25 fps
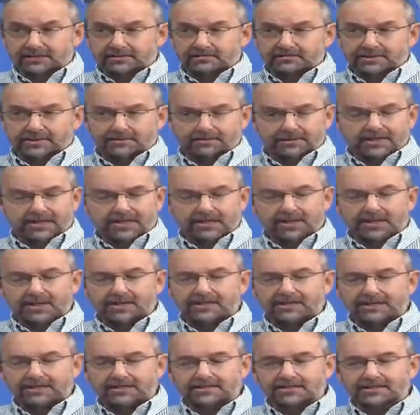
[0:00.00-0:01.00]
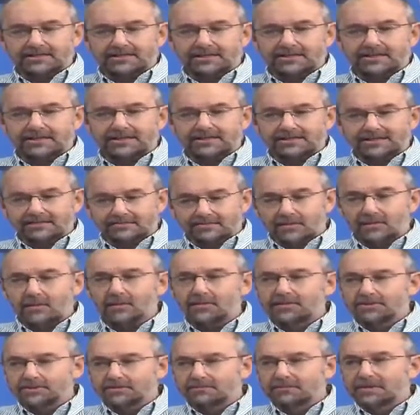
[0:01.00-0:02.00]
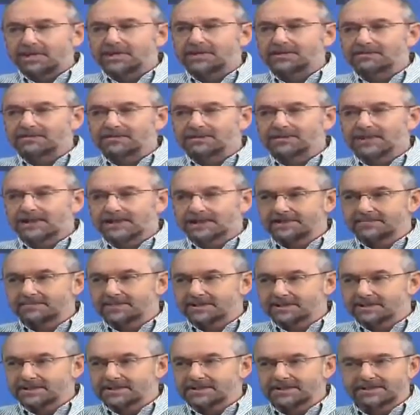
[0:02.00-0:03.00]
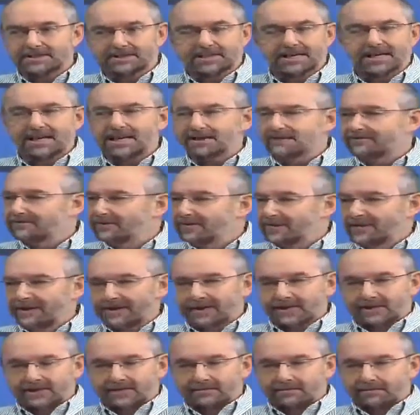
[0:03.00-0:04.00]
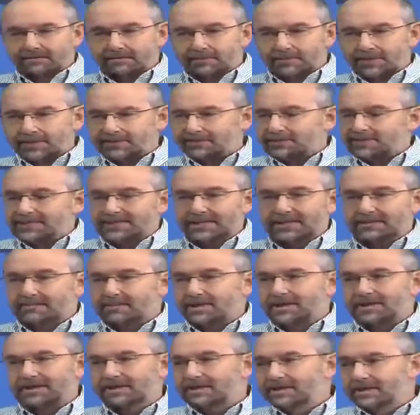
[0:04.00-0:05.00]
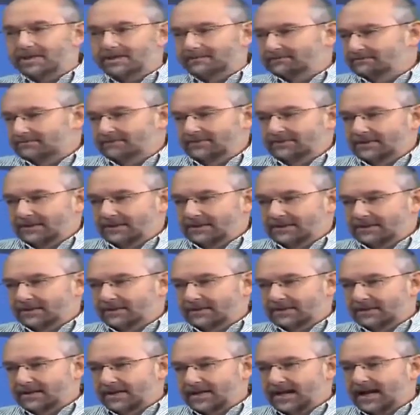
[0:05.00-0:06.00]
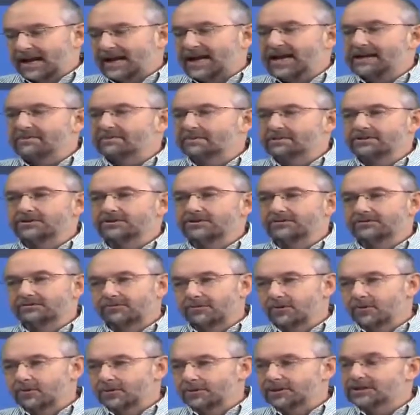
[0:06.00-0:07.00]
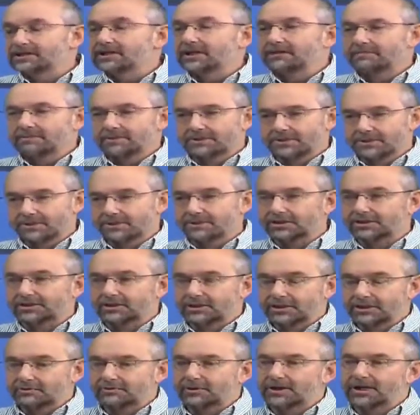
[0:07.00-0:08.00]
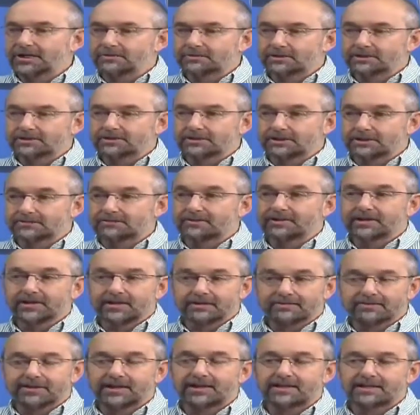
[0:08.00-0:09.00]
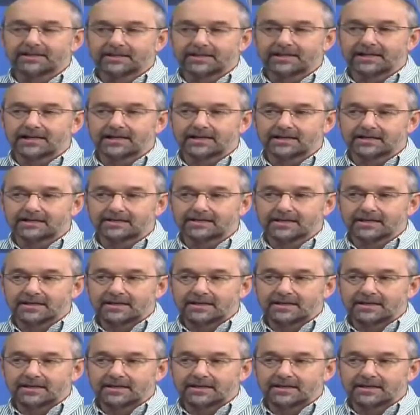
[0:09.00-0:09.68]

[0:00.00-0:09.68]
But we're going into the small to medium-sized businesses that have previously been unable to afford the type of solution that we're able to offer now via the cloud.